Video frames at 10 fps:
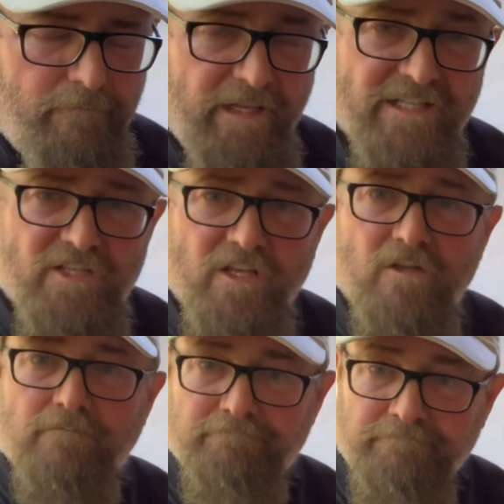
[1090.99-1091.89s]
It's
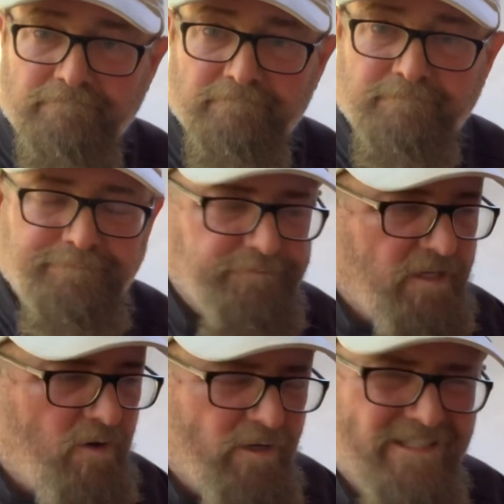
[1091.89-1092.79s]
either
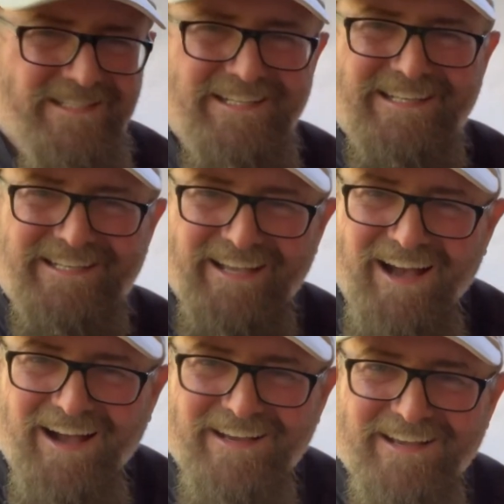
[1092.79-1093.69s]
or it's
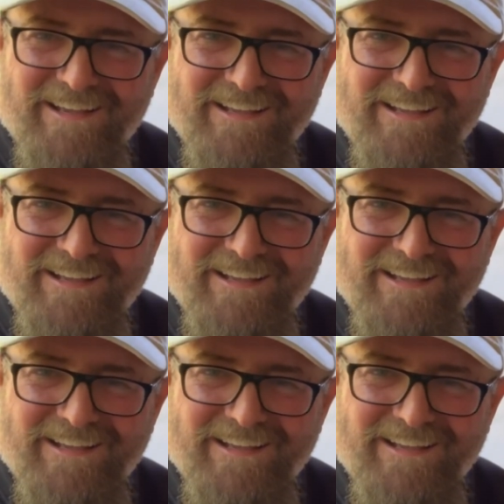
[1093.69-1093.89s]
yuck.